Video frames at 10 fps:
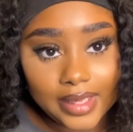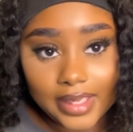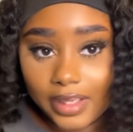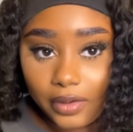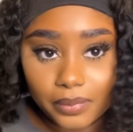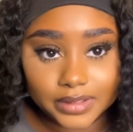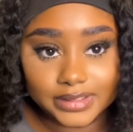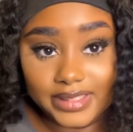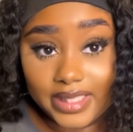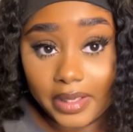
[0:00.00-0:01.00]
He
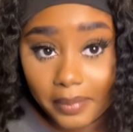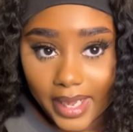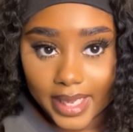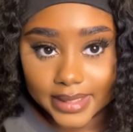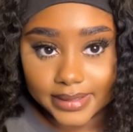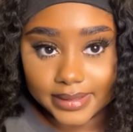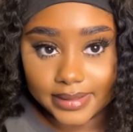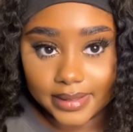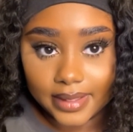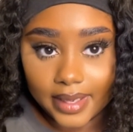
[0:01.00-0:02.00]
was the
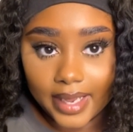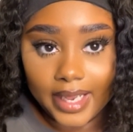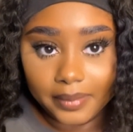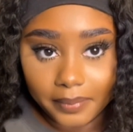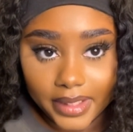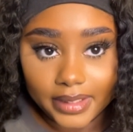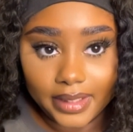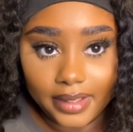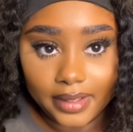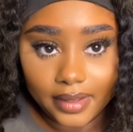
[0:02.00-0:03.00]
best at
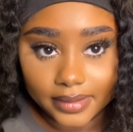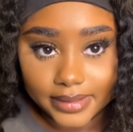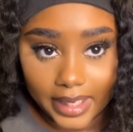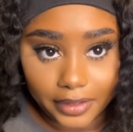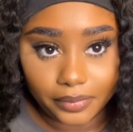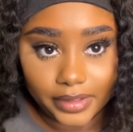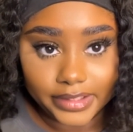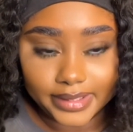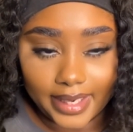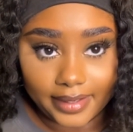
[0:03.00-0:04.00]
making
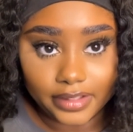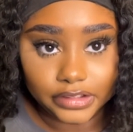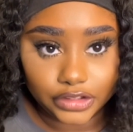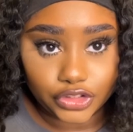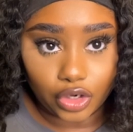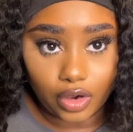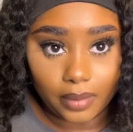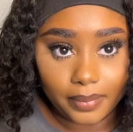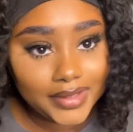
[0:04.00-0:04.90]
daiquiris at his job.